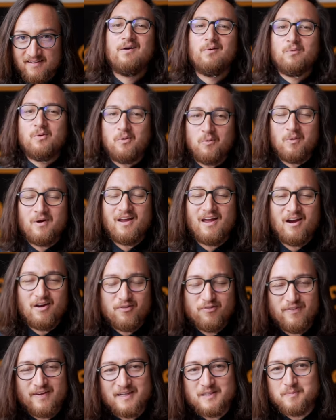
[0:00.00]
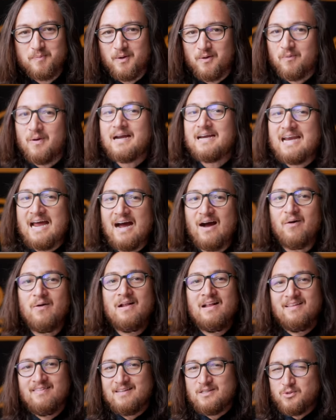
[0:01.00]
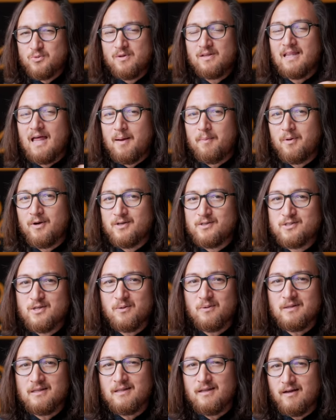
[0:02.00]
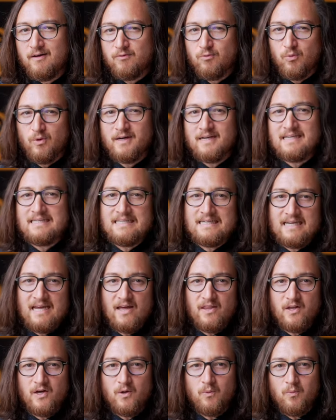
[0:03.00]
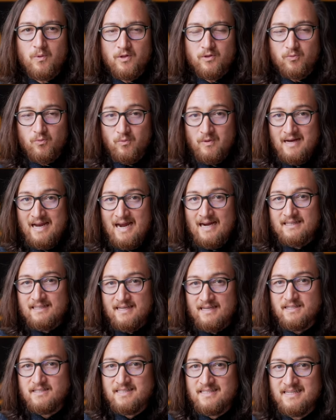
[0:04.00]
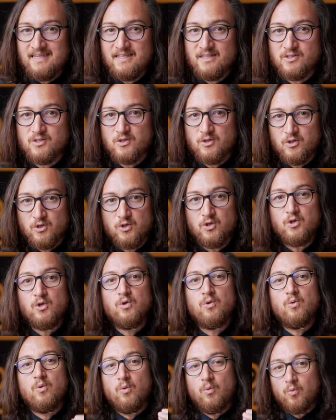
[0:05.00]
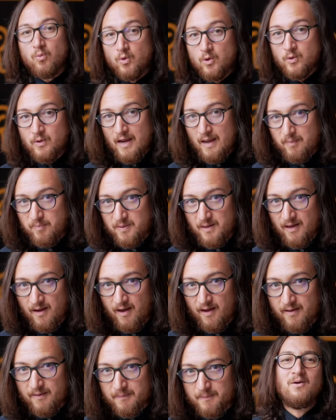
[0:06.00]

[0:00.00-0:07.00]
We're working on a fix, but right now, these three libraries don't love working together with React 18's new root API.